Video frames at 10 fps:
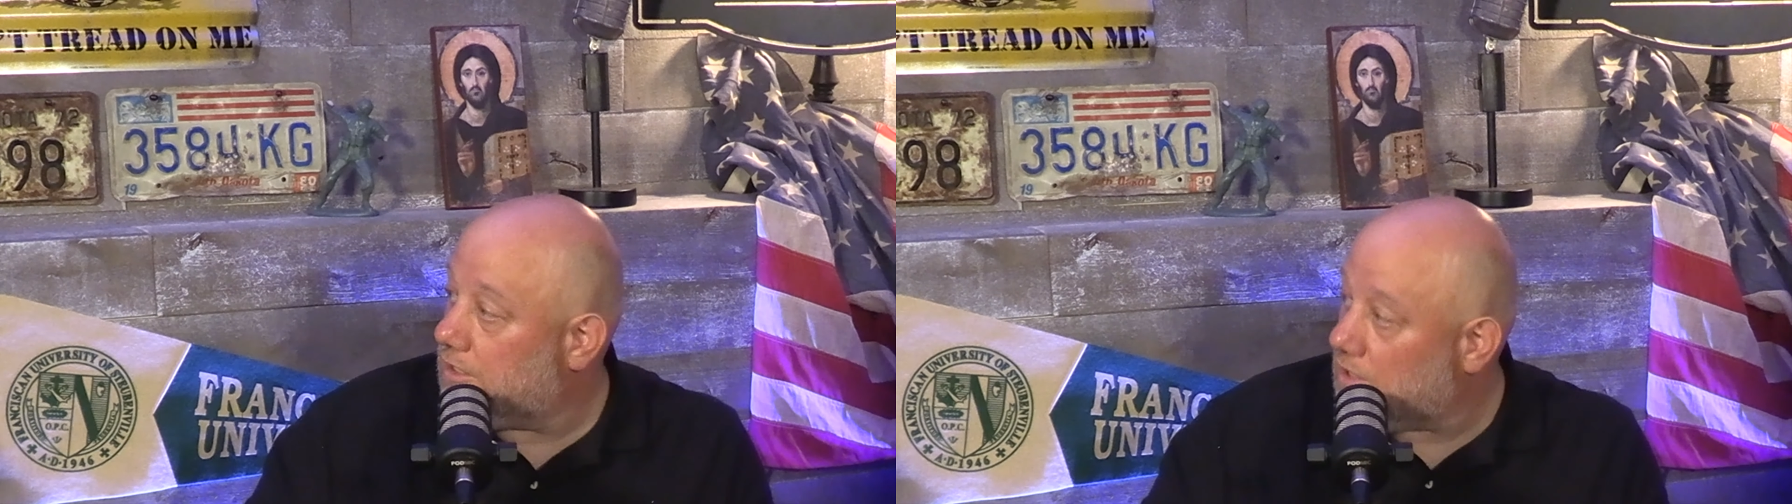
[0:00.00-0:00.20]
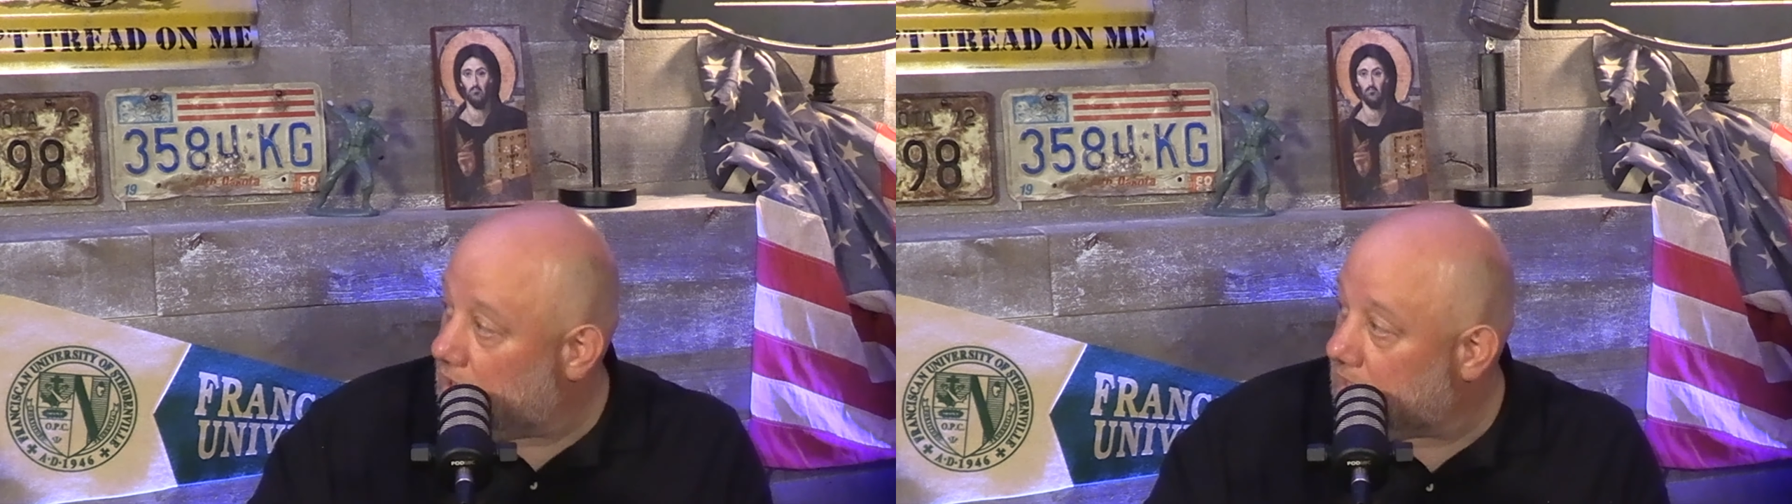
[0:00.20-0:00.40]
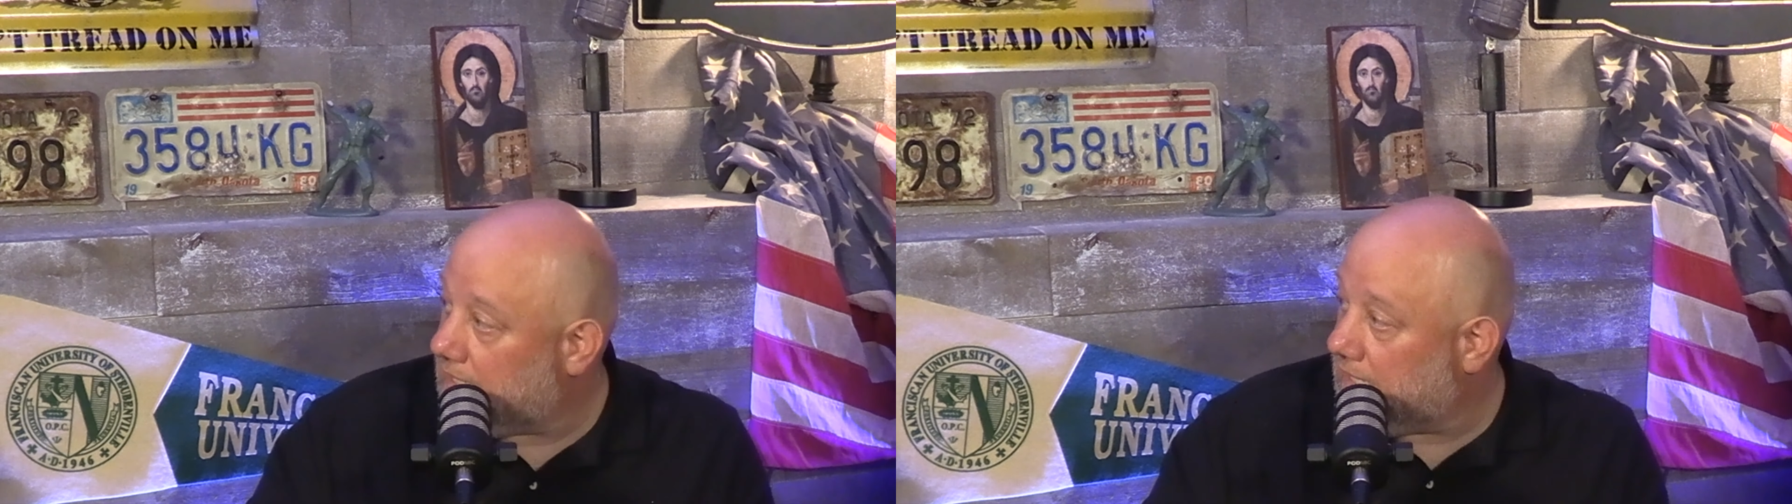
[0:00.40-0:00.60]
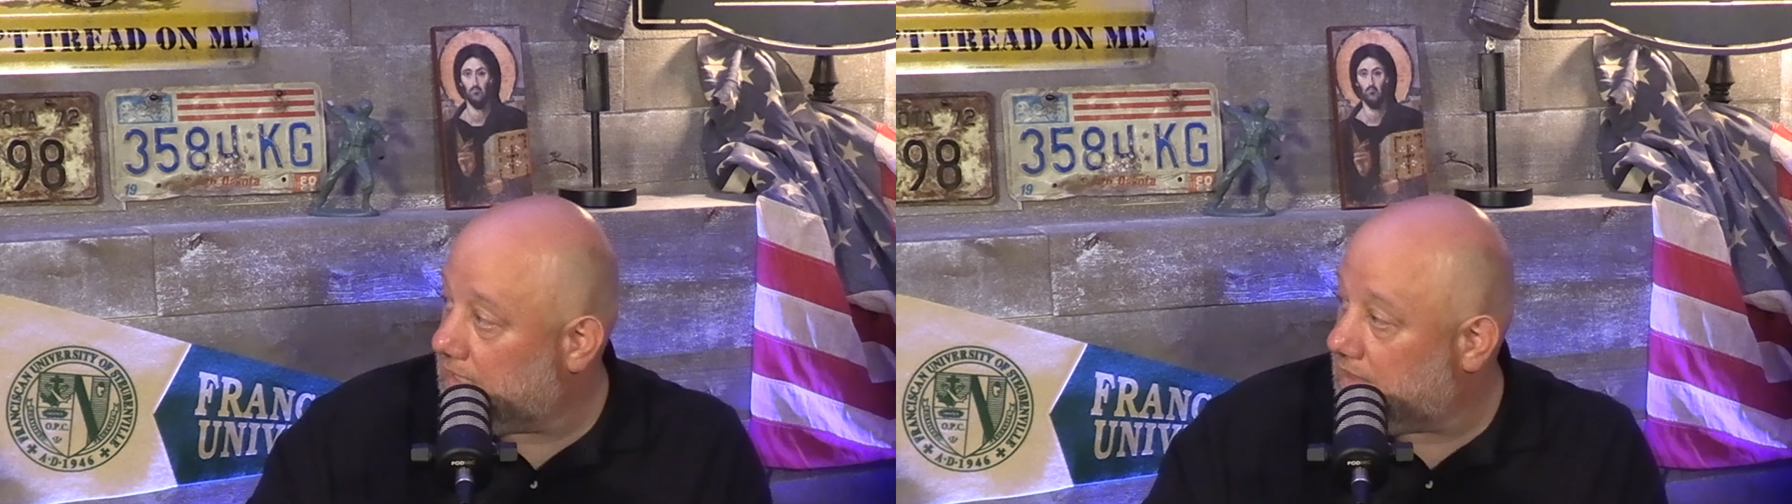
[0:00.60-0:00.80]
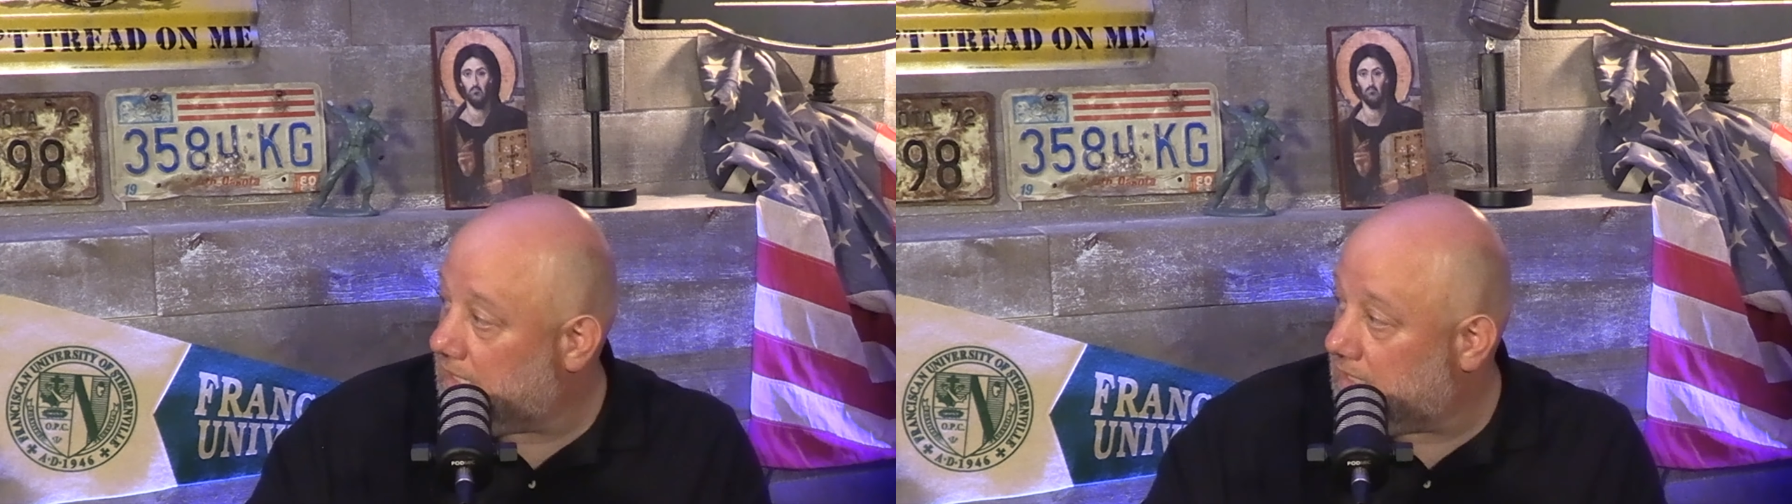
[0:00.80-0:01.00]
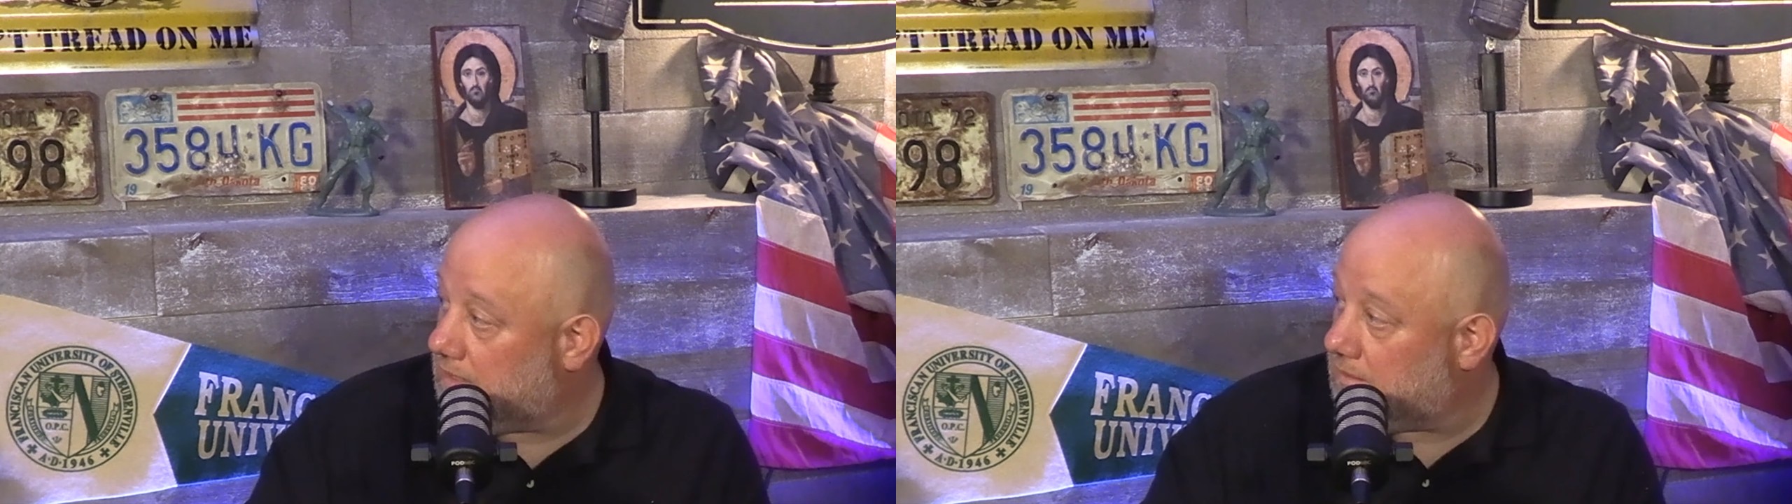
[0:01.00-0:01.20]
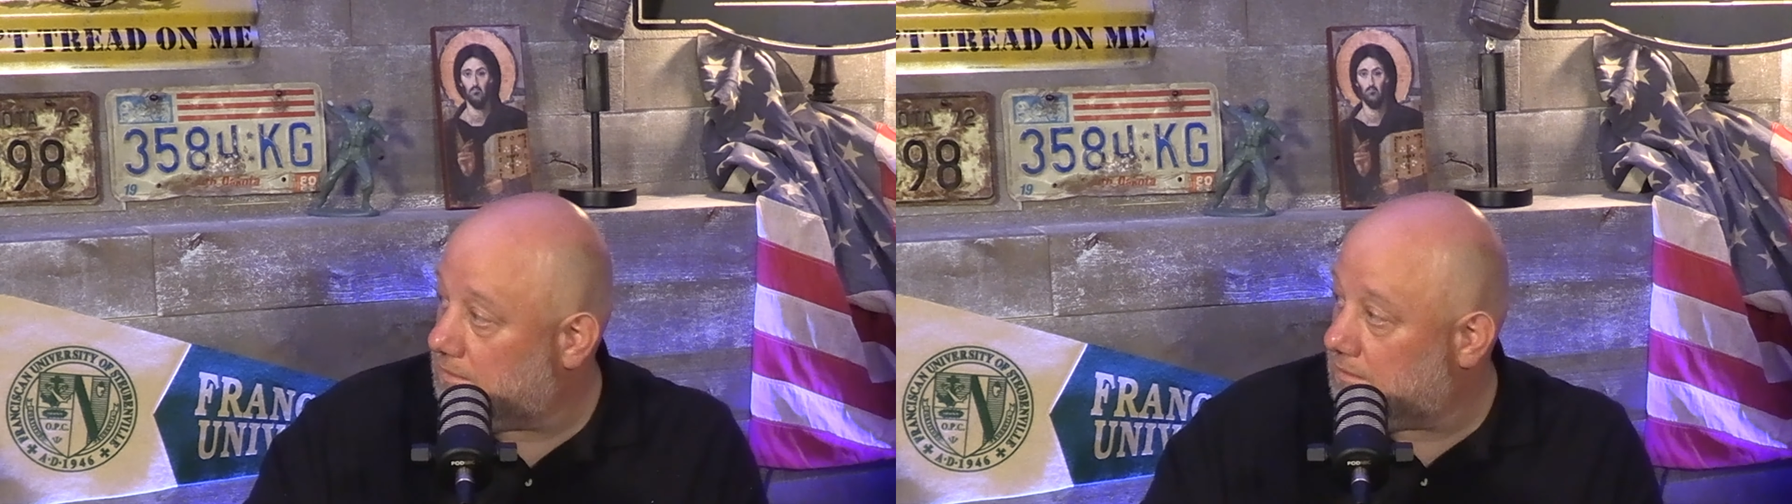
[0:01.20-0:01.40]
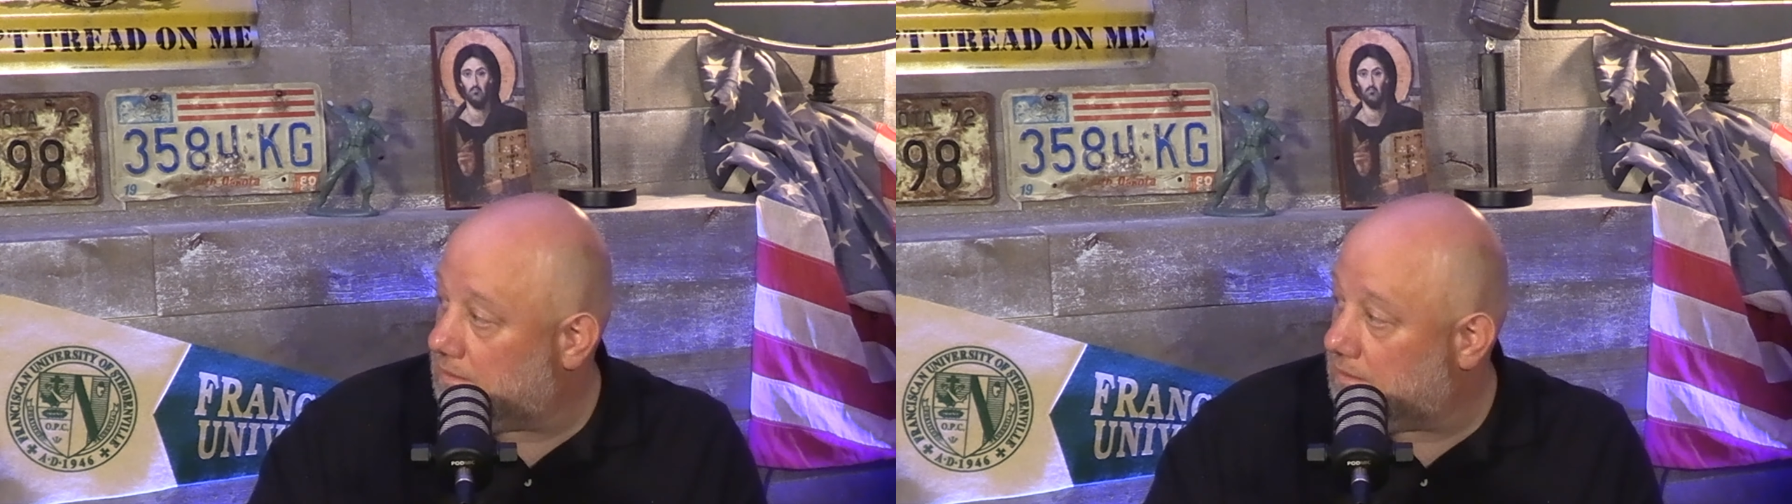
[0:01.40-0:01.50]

talking, then